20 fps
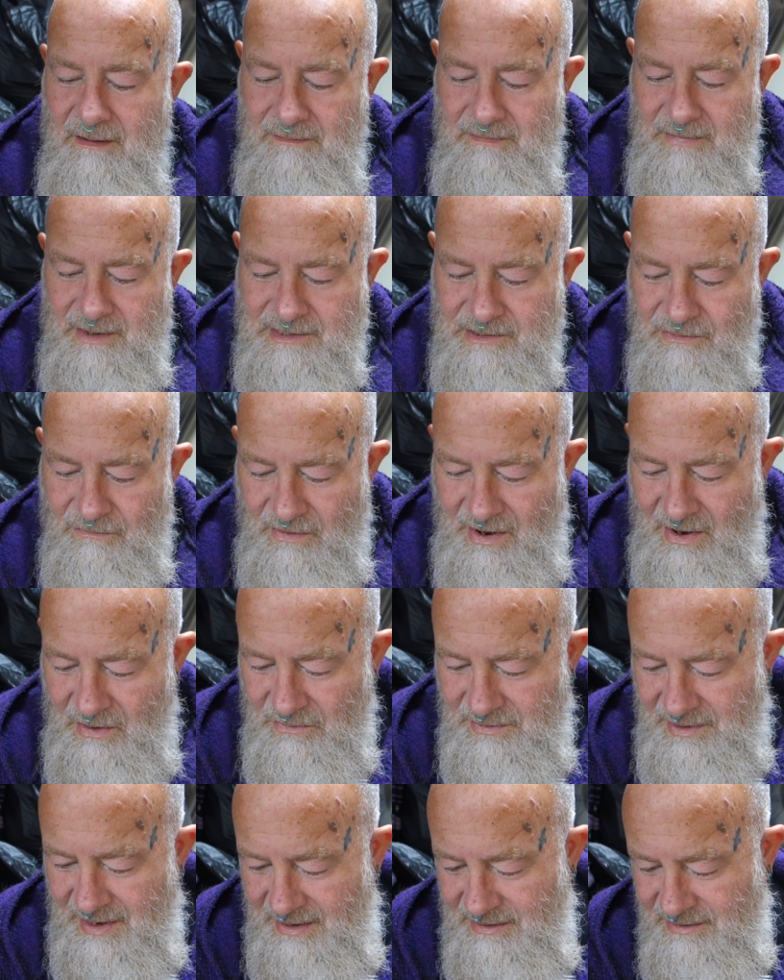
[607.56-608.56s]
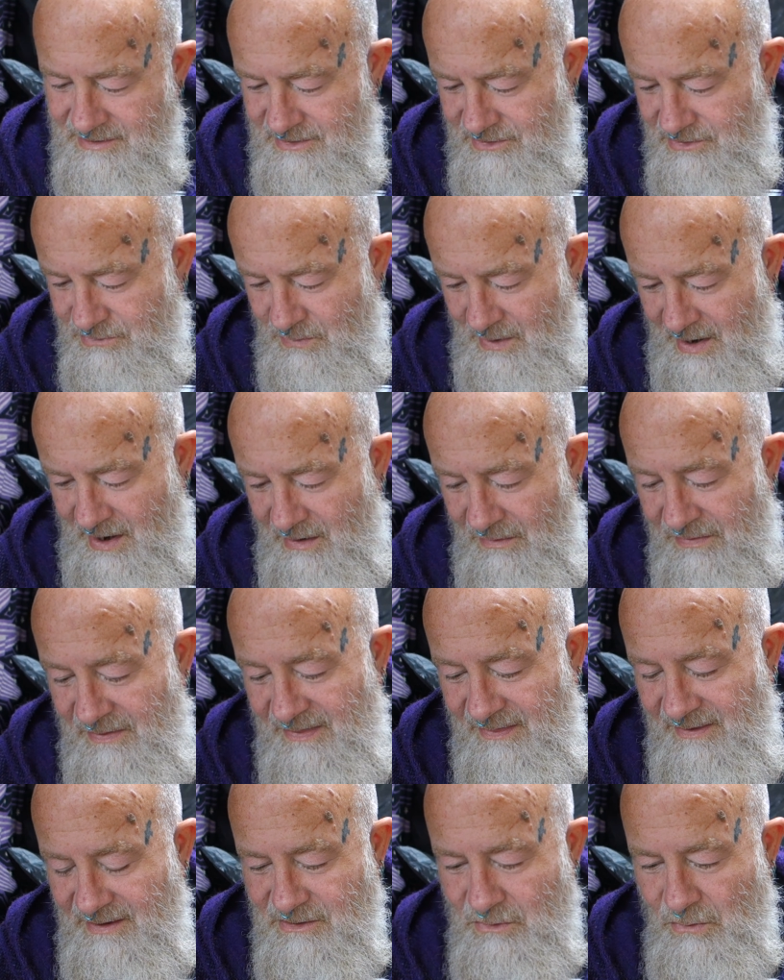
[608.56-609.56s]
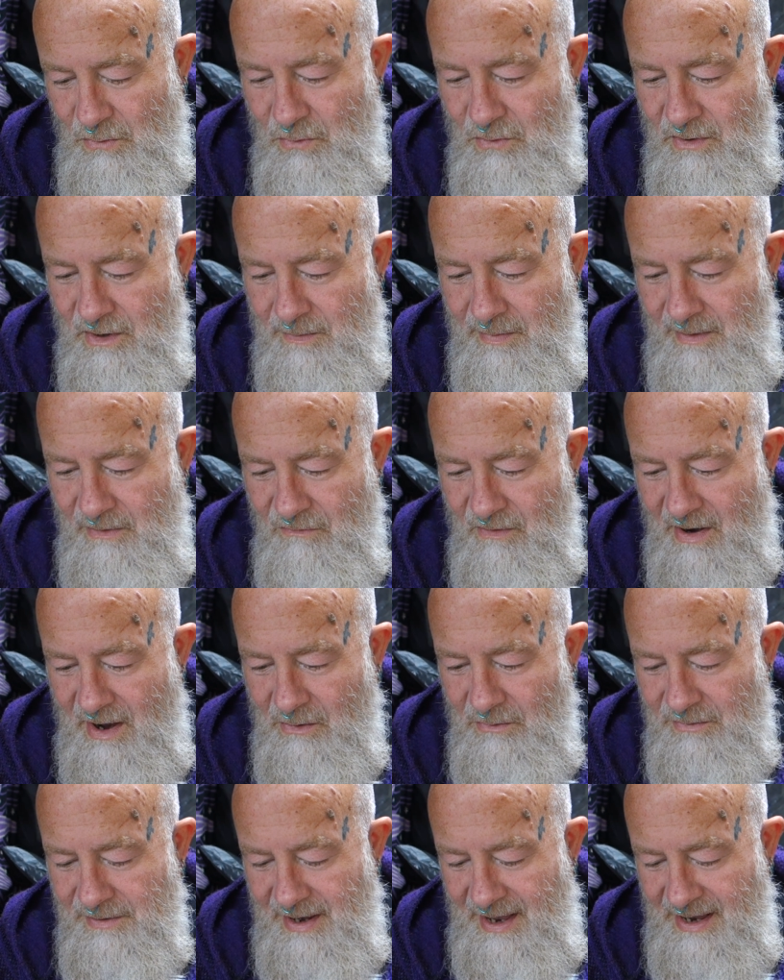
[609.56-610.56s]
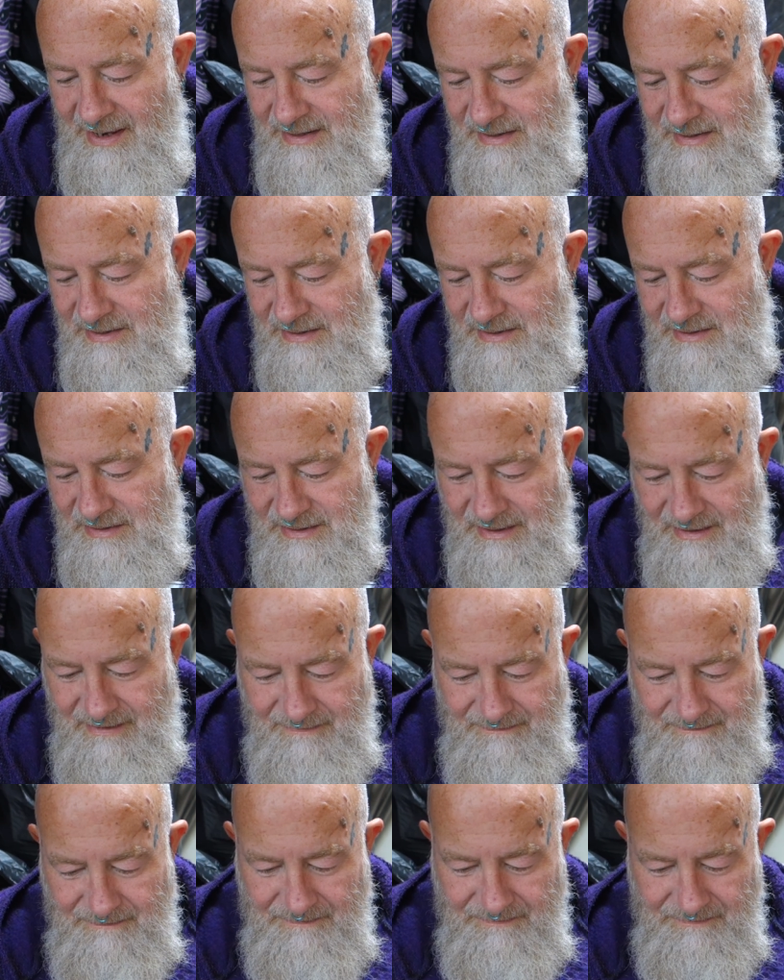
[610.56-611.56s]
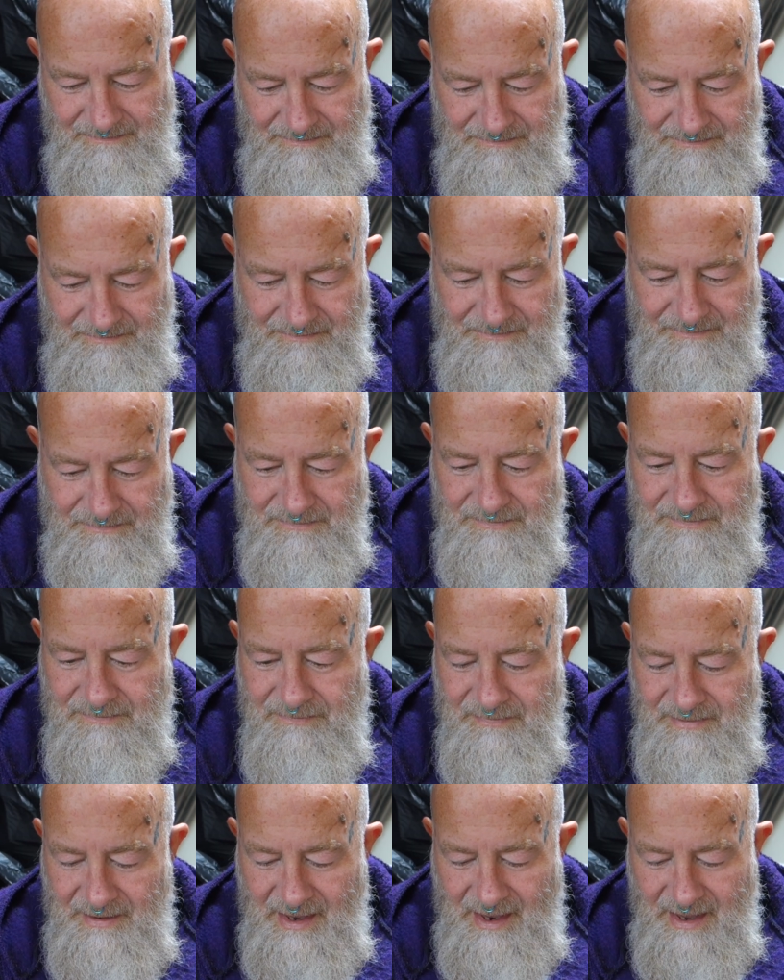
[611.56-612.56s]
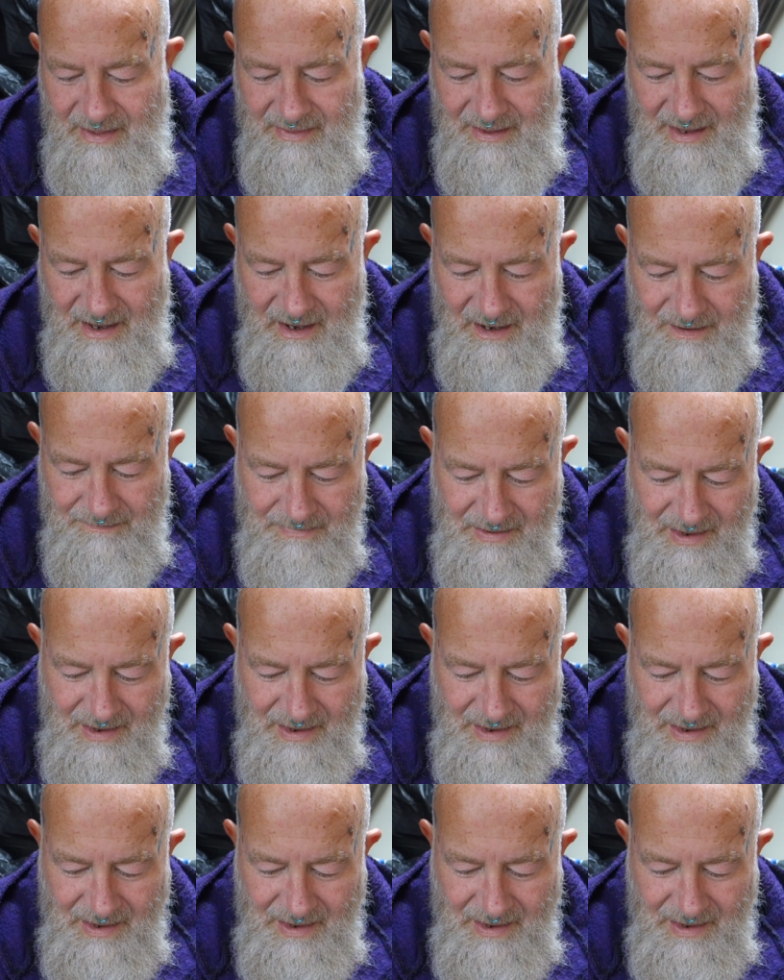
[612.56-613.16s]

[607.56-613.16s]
That's a round end as well. I think these are all going to be round ends. Yeah, they are.